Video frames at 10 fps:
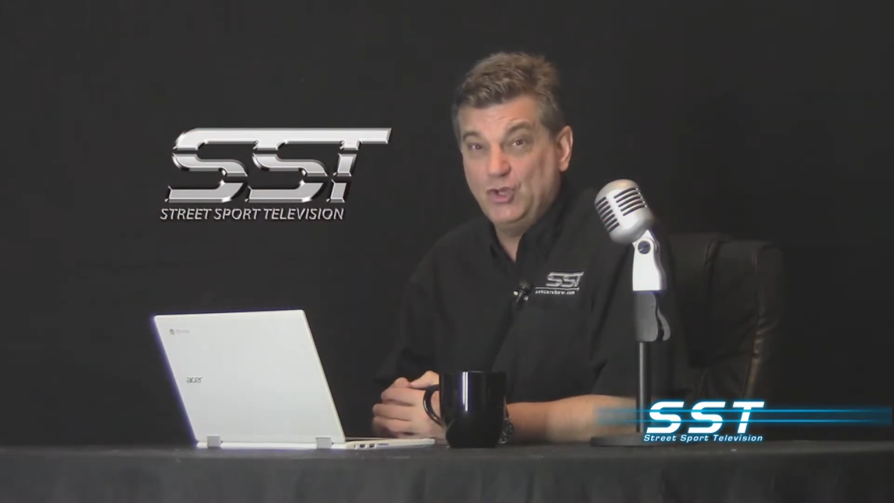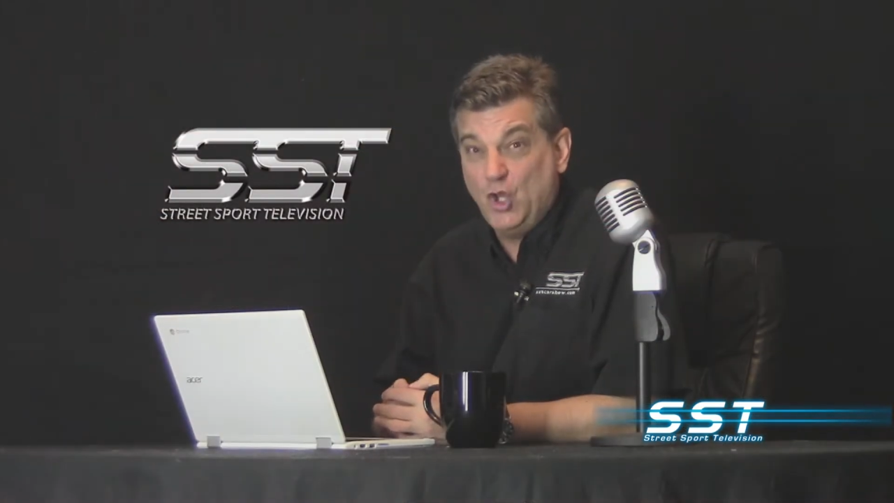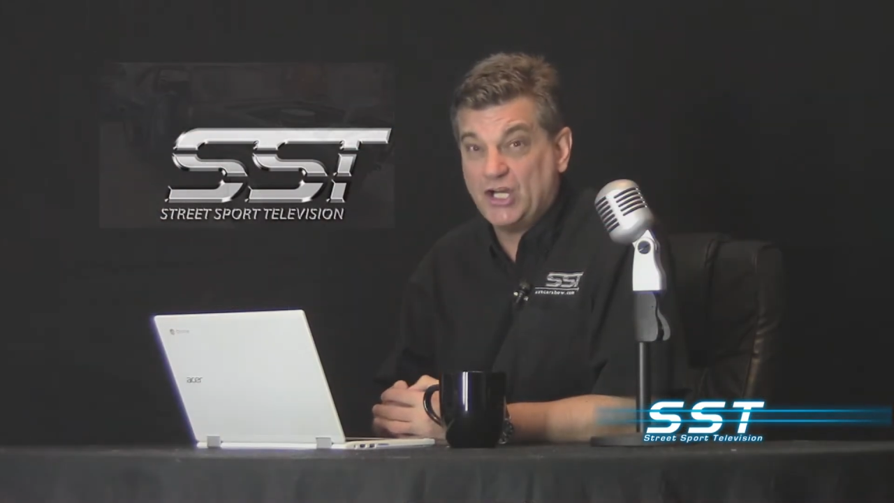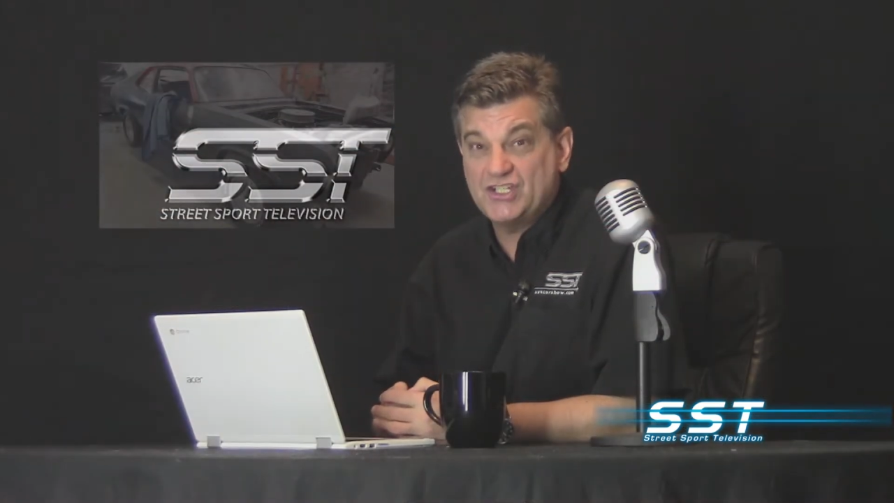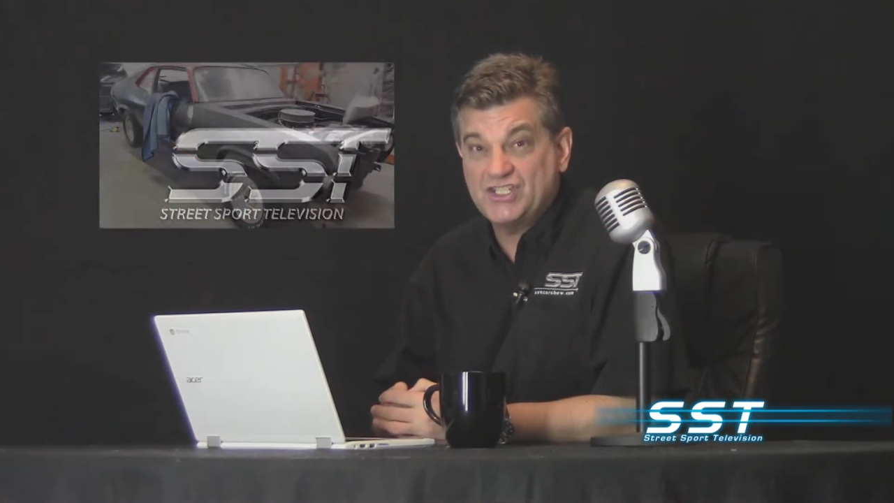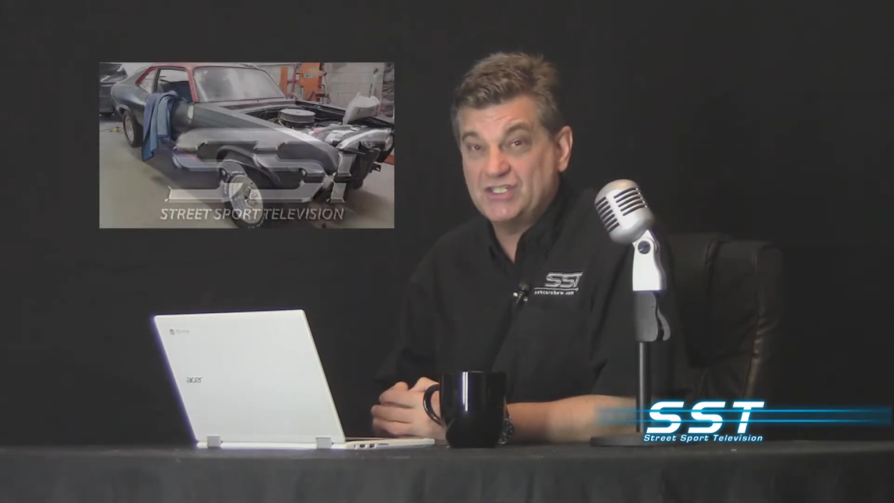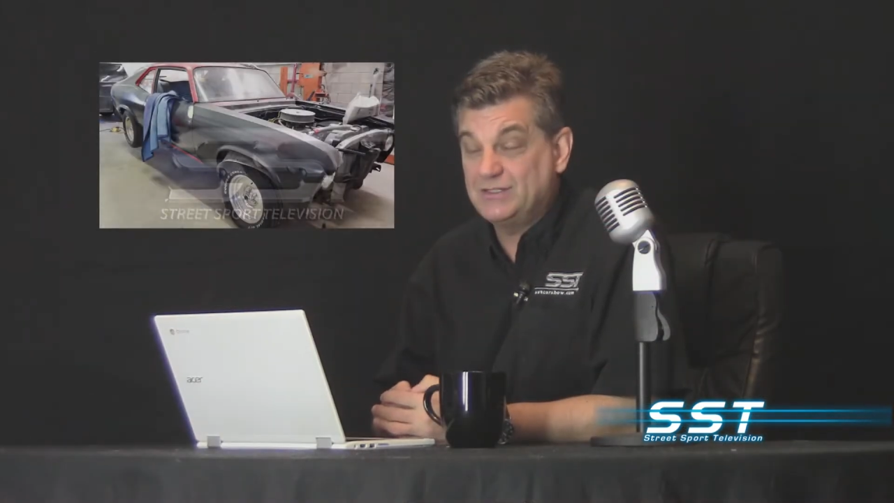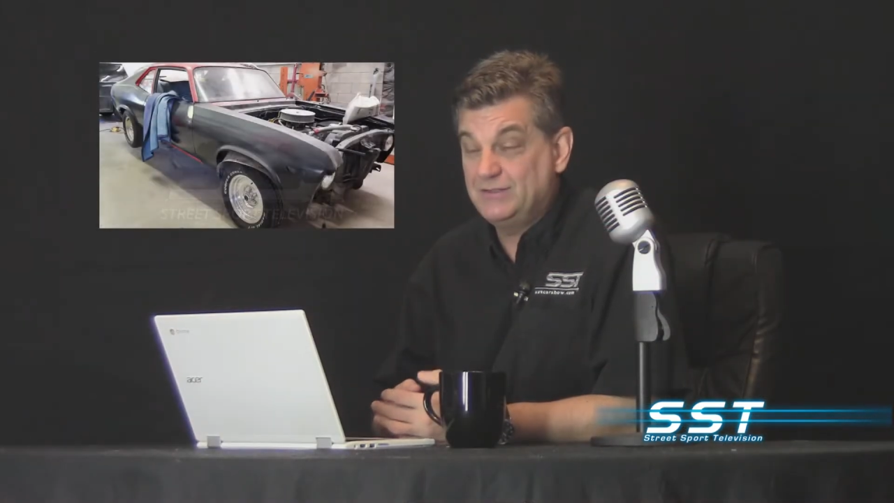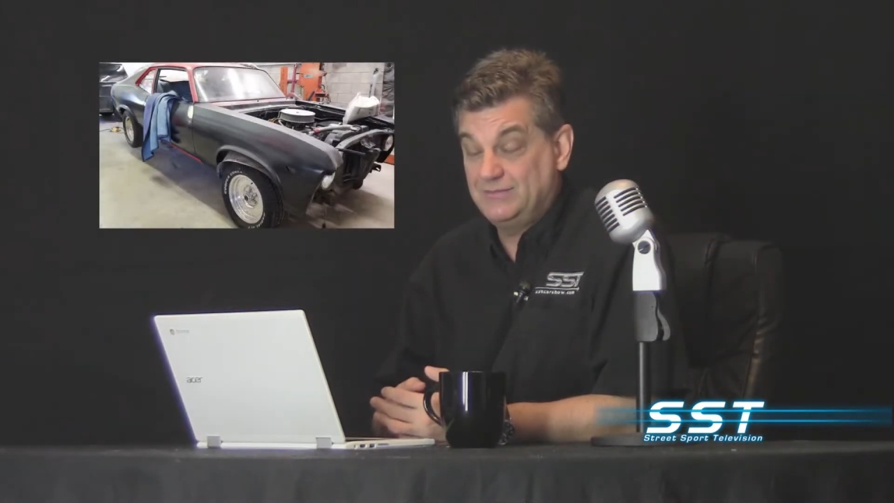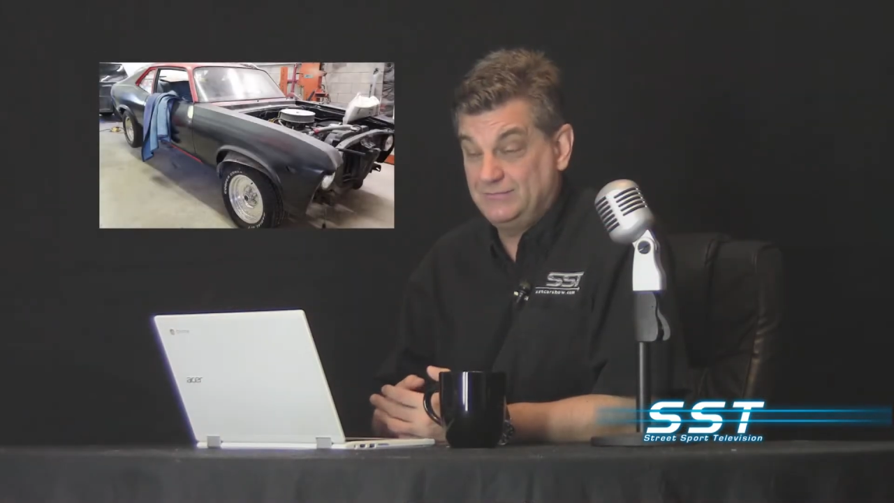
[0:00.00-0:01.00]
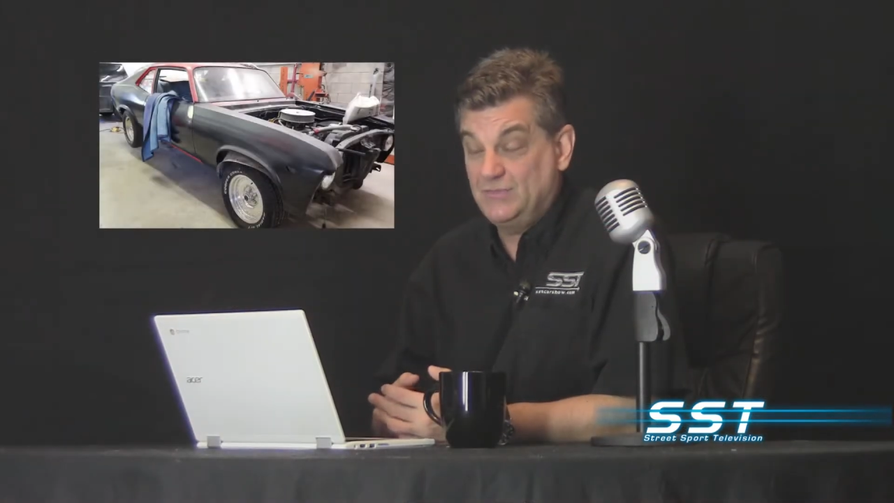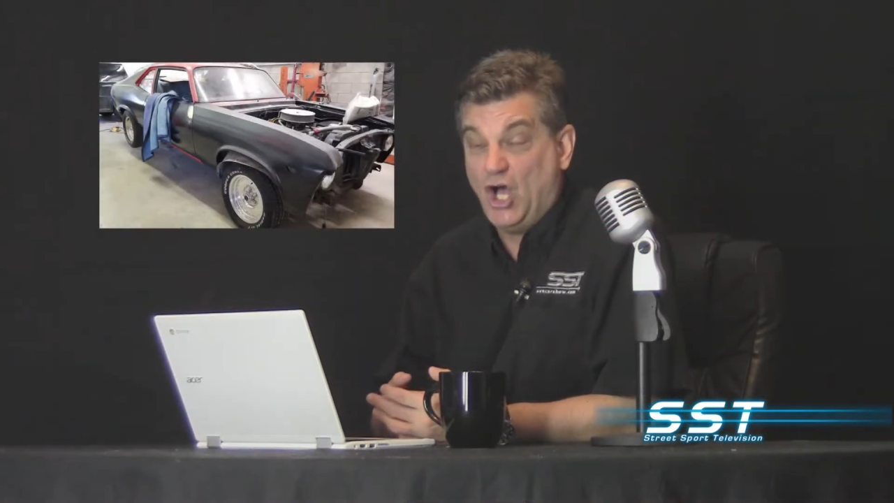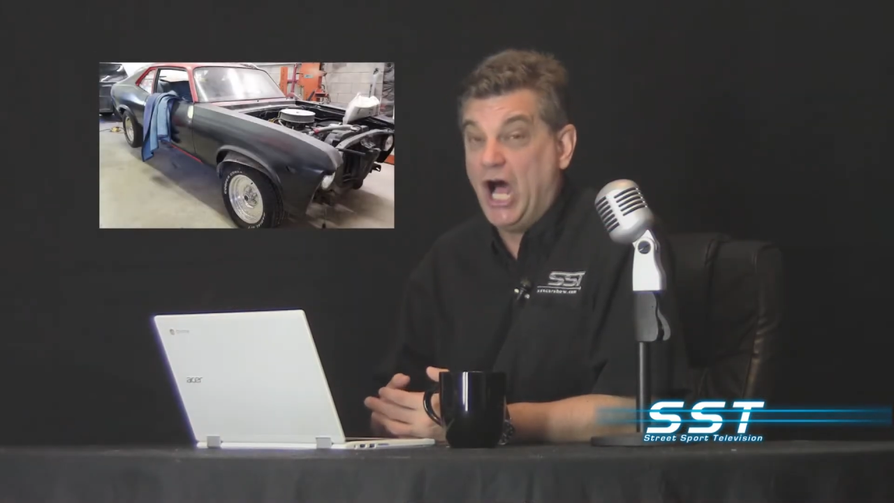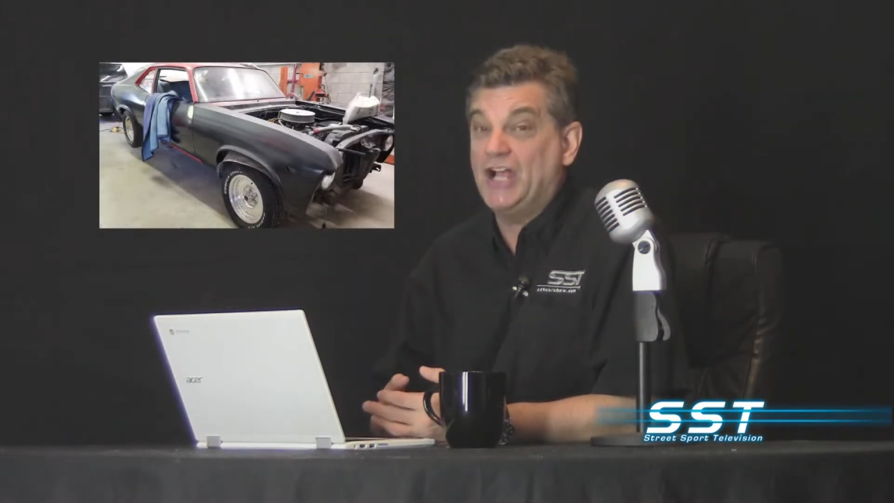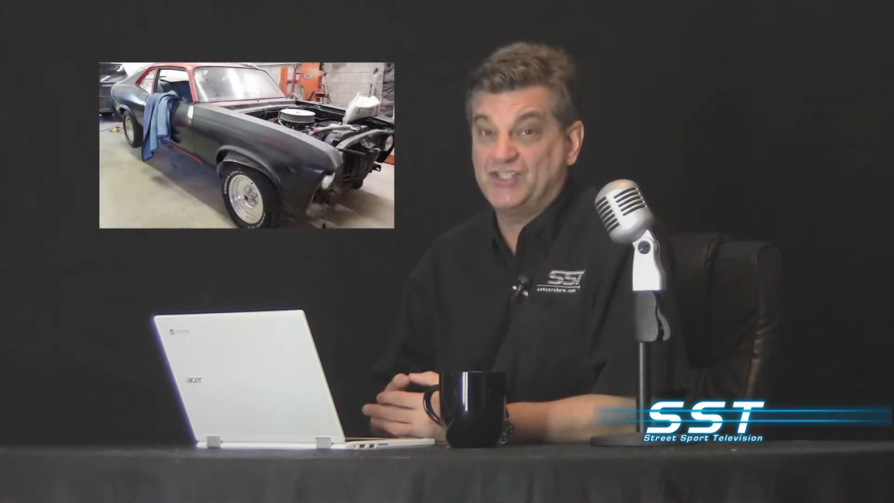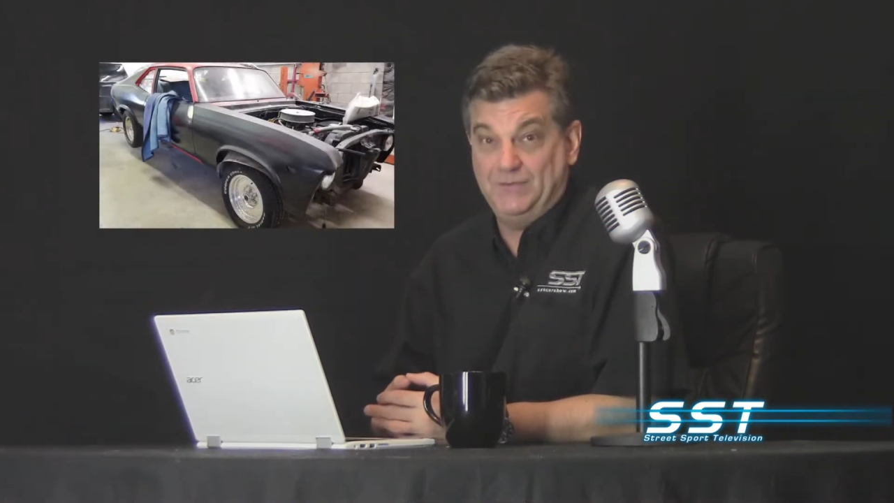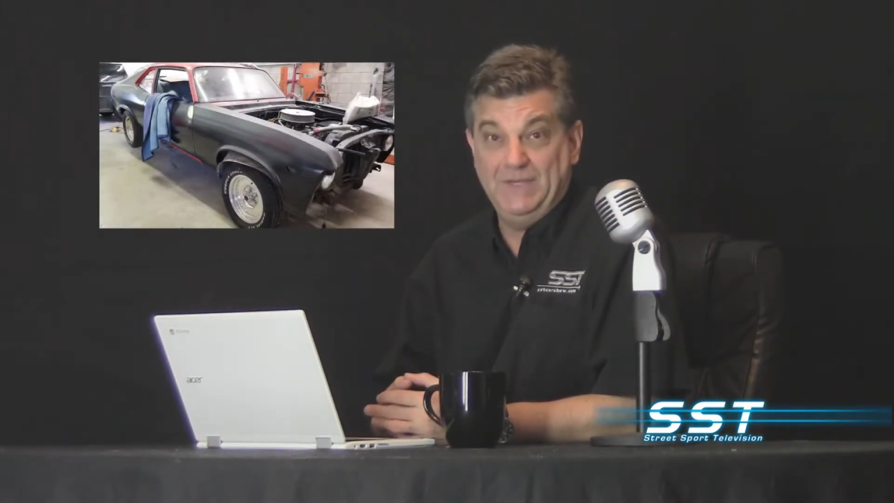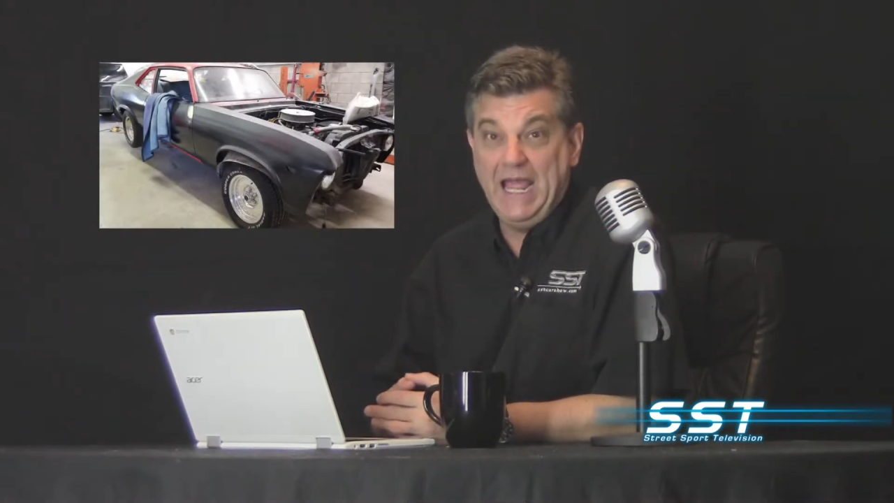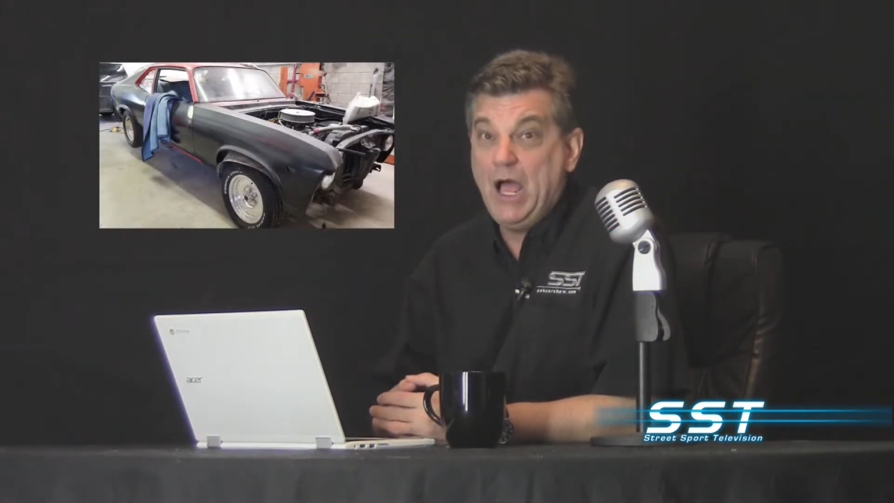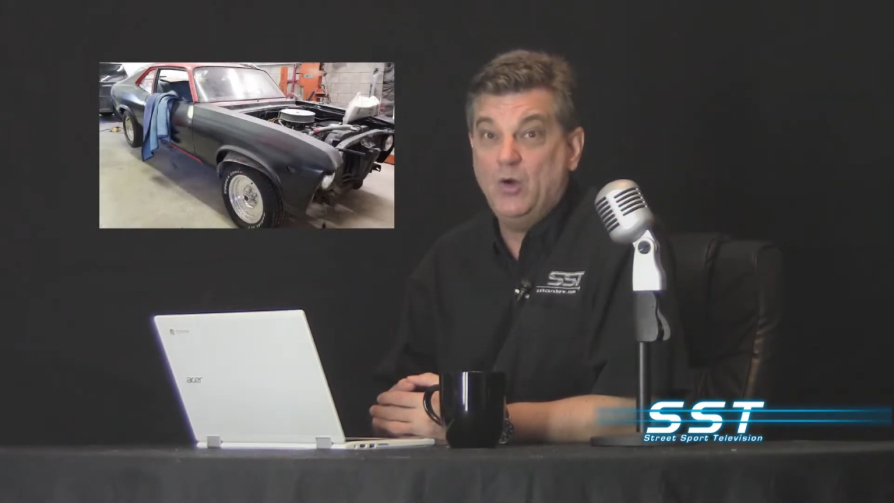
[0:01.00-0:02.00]
looks
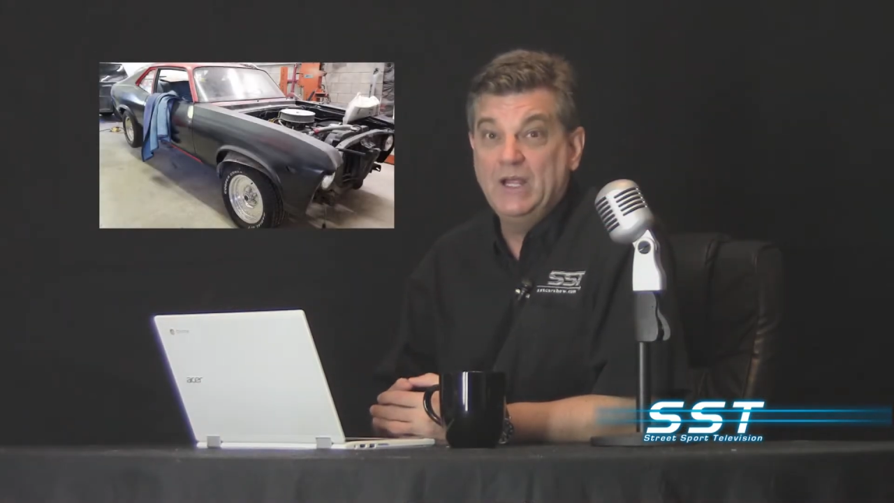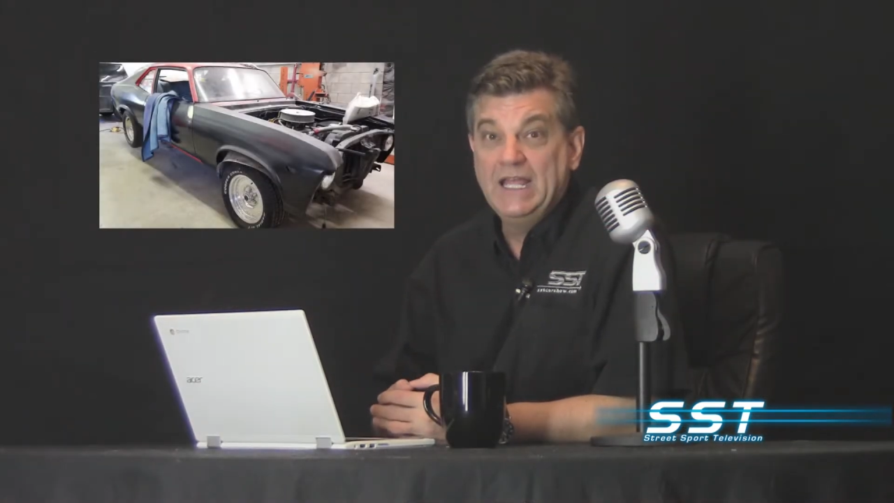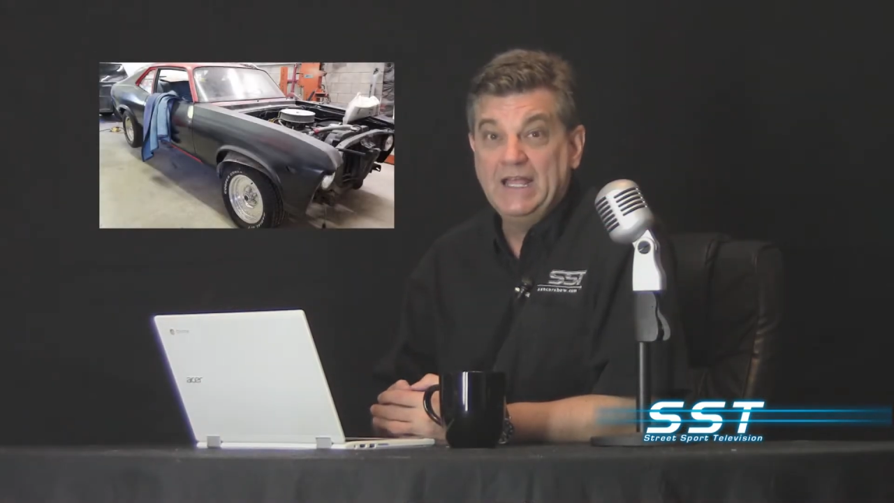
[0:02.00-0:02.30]
awesome now.